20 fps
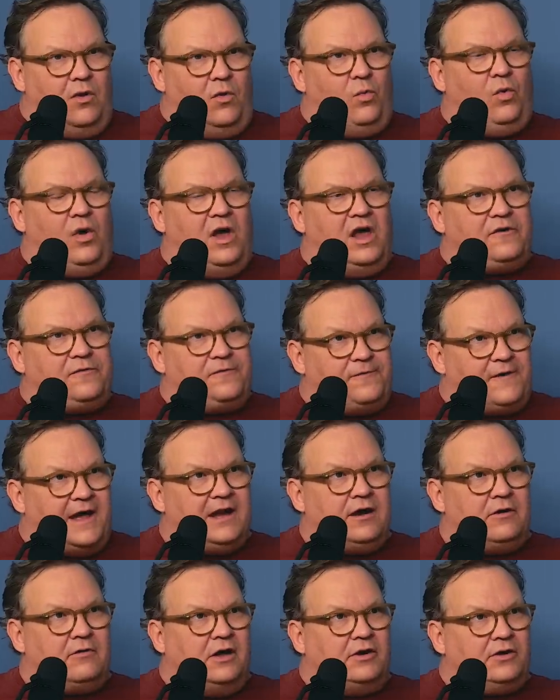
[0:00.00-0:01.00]
don't want to
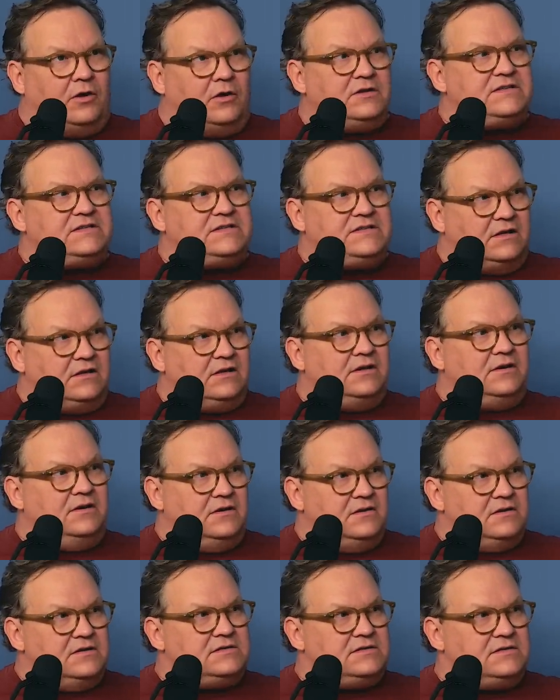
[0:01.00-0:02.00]
fire on all
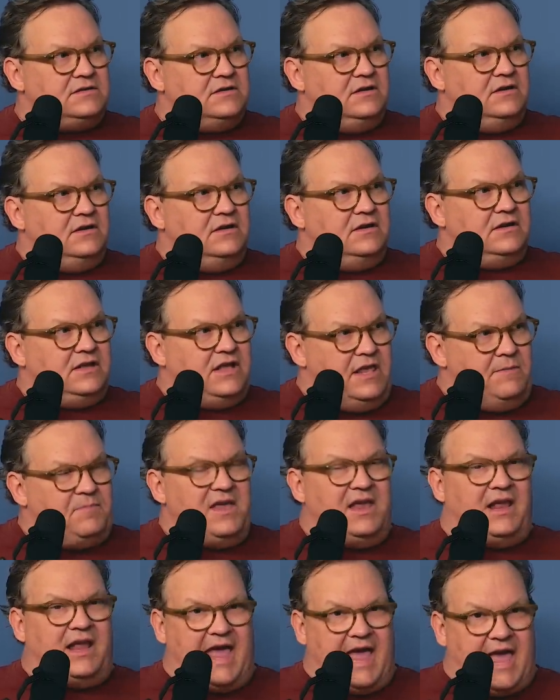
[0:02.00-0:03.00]
cylinders,
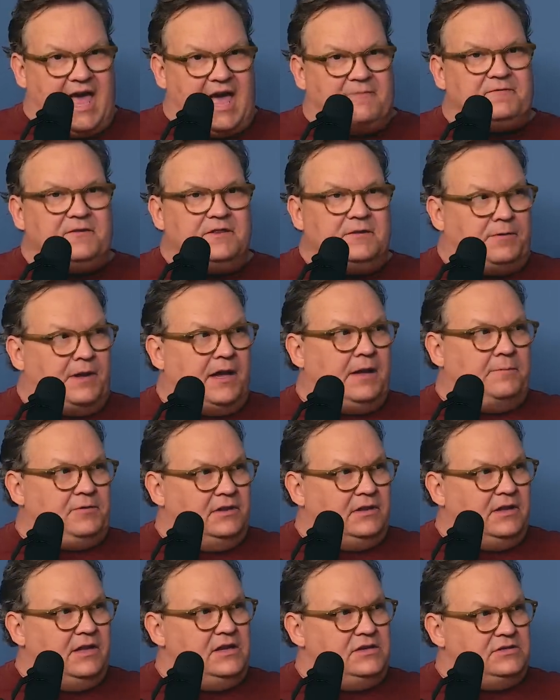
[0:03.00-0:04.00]
keeping half of the
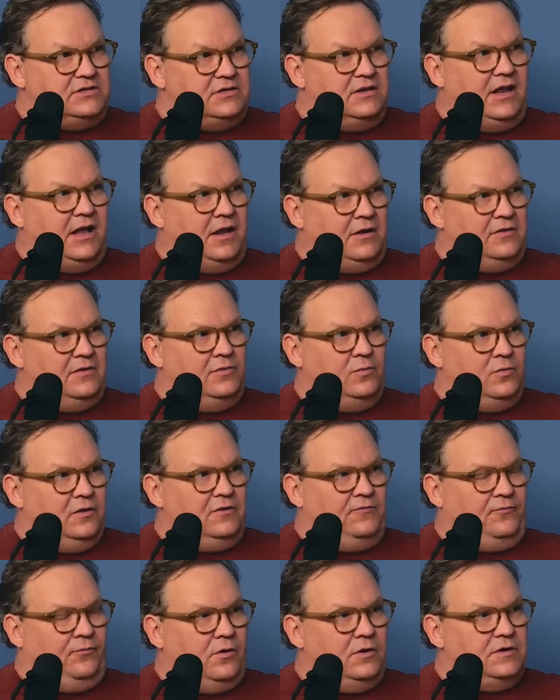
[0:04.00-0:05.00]
population out of the
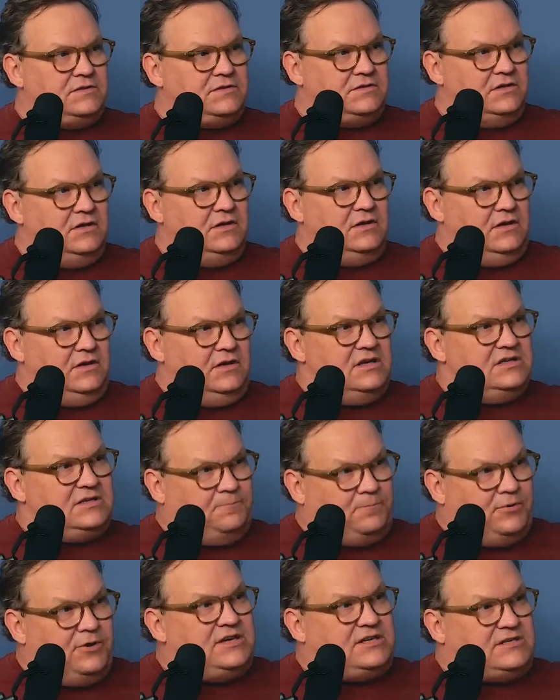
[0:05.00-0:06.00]
workforce
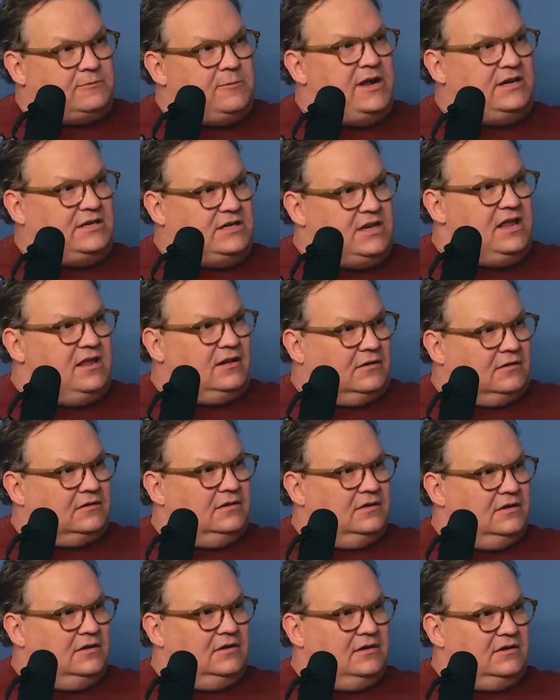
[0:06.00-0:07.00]
is a pretty sweet deal.
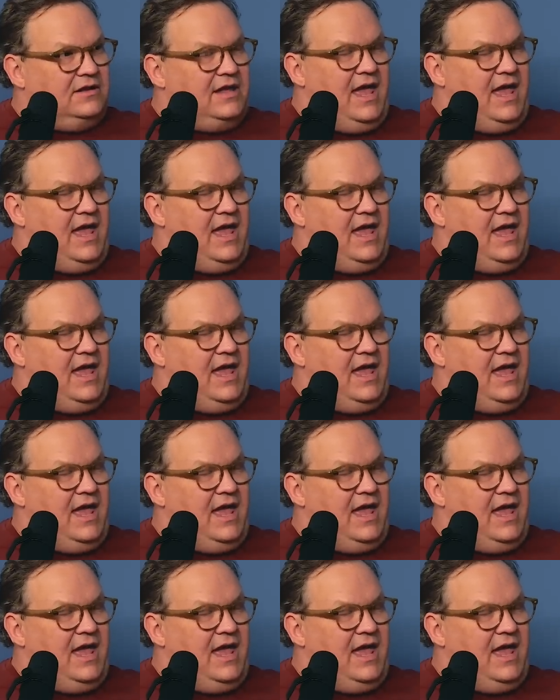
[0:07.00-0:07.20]
Easy way to